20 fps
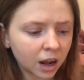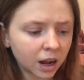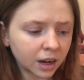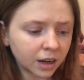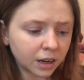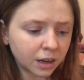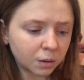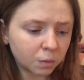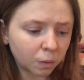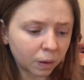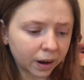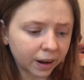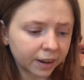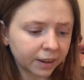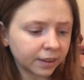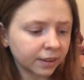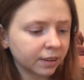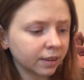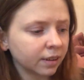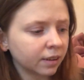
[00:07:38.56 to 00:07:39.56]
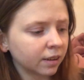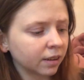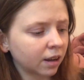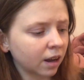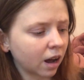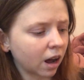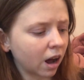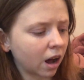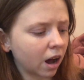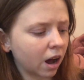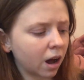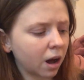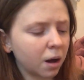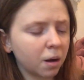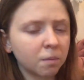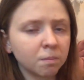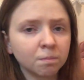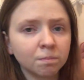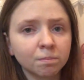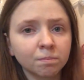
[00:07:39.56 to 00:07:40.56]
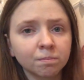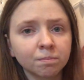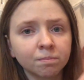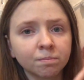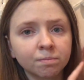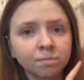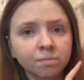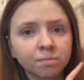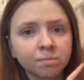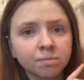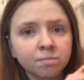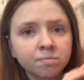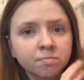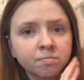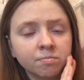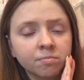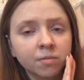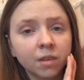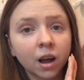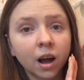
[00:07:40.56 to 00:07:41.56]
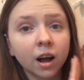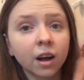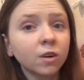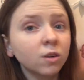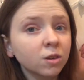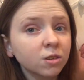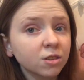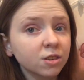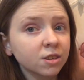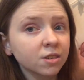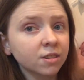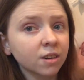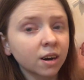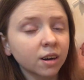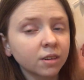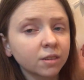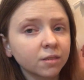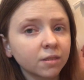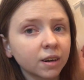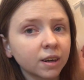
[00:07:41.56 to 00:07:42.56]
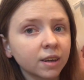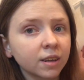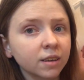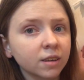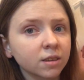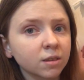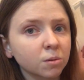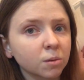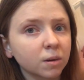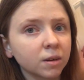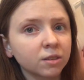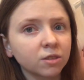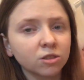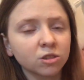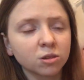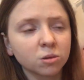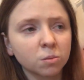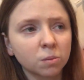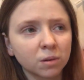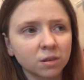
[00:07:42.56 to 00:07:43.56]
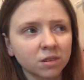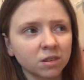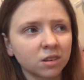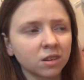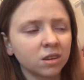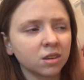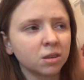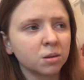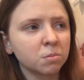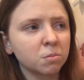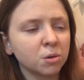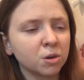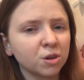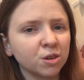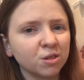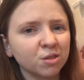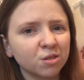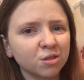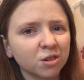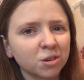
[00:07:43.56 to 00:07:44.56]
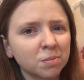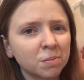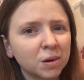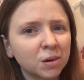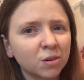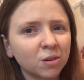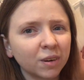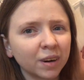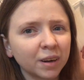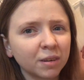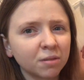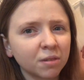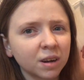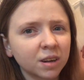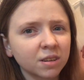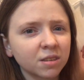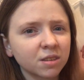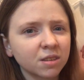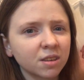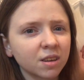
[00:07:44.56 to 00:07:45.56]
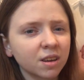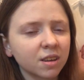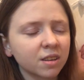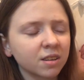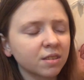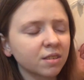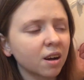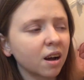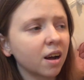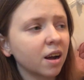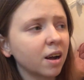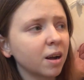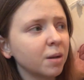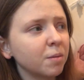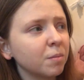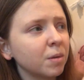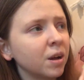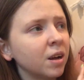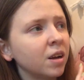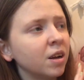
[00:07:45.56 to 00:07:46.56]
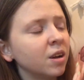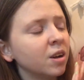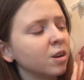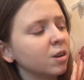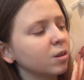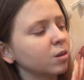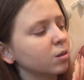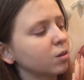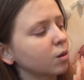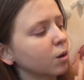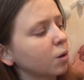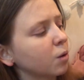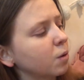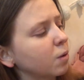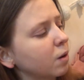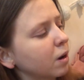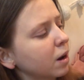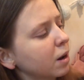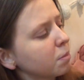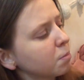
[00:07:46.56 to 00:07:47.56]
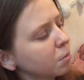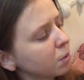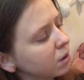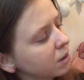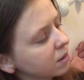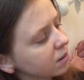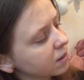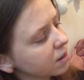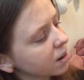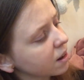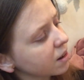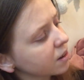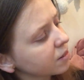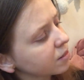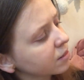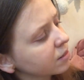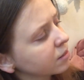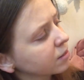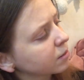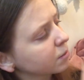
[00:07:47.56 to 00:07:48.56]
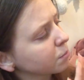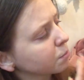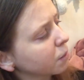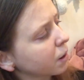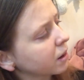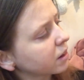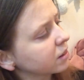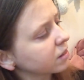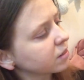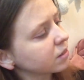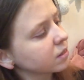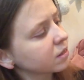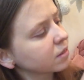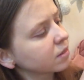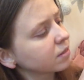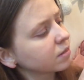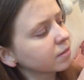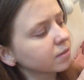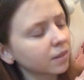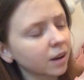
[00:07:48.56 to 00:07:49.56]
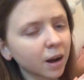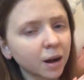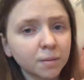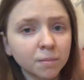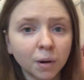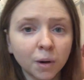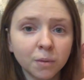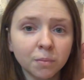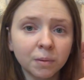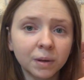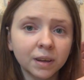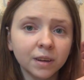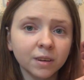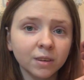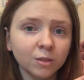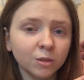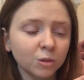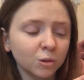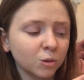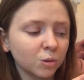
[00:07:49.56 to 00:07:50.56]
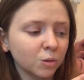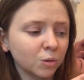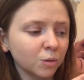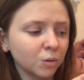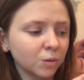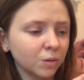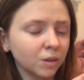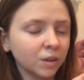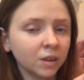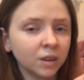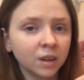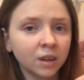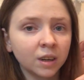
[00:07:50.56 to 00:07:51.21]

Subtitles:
Anyway, I also started reading this one, just wasn't in the mood for a middle grade fantasy at the time, so I put it down, but I'm hoping to